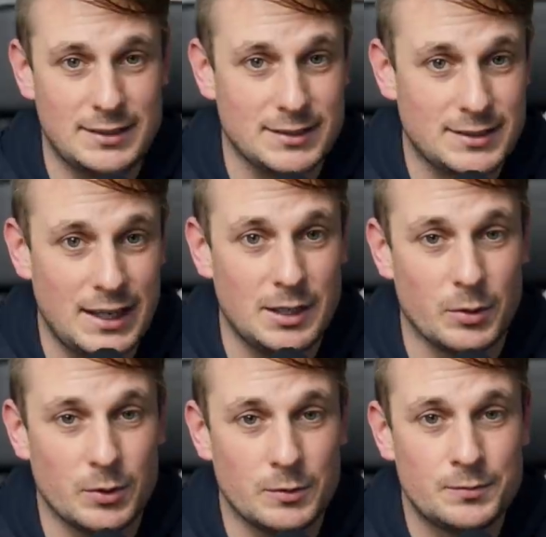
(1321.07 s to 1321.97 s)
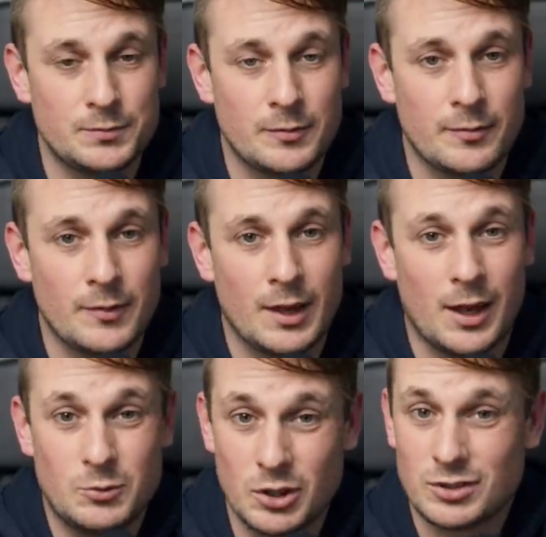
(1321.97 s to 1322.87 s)
sustainable.
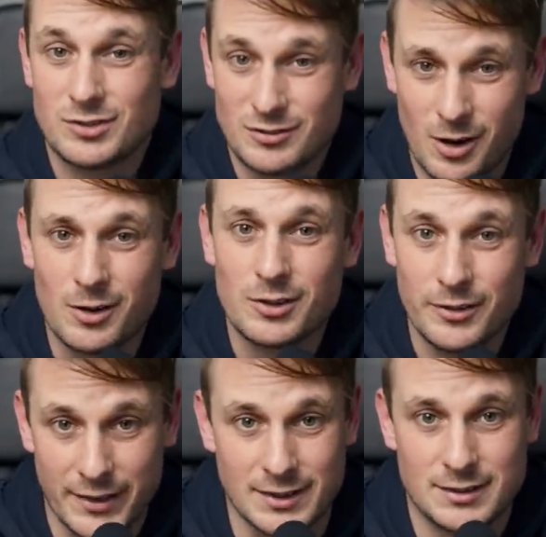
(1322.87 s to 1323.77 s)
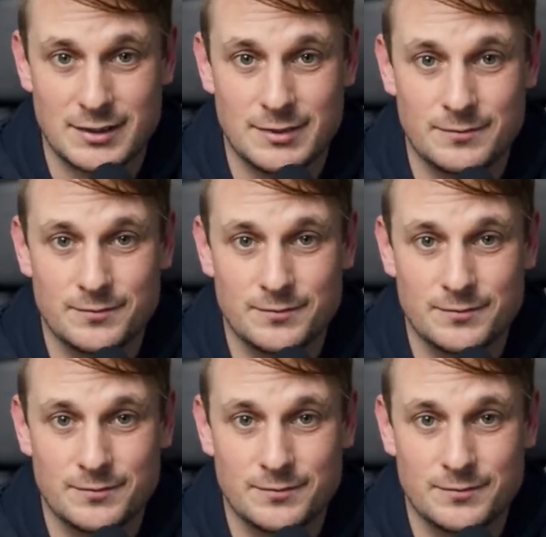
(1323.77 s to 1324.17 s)
I'm just not convinced.